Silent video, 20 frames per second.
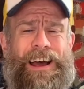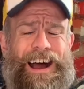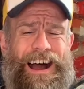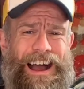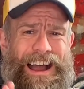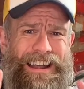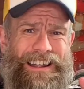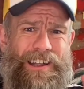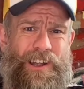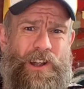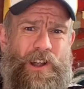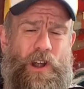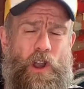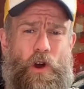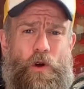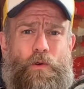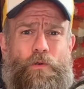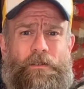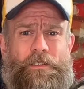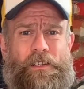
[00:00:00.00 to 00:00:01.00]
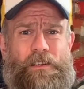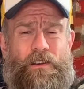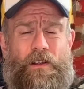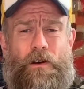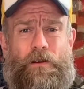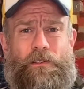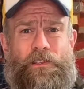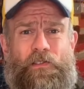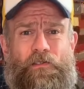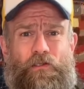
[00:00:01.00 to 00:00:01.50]
I had loads and
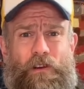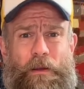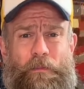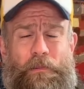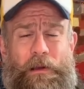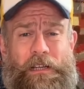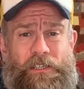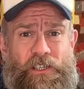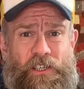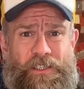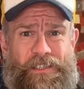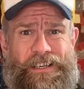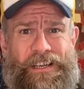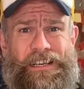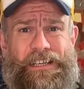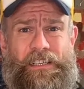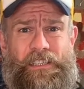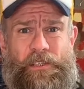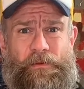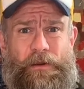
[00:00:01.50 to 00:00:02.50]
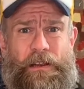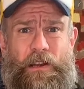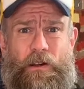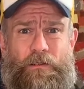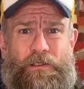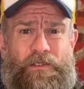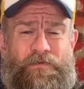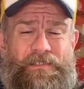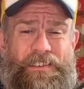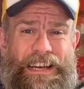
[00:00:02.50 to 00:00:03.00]
loads of great pictures sent in to me,
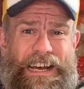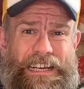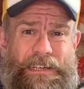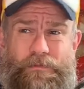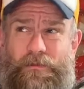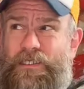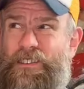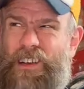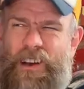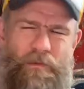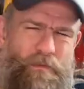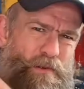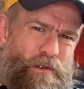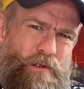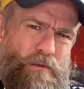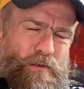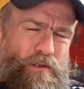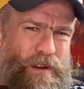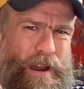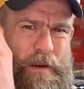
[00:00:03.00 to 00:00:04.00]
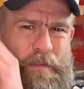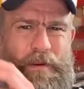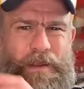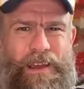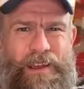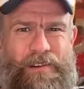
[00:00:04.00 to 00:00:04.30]
loads of dadmas. I'll put them all up here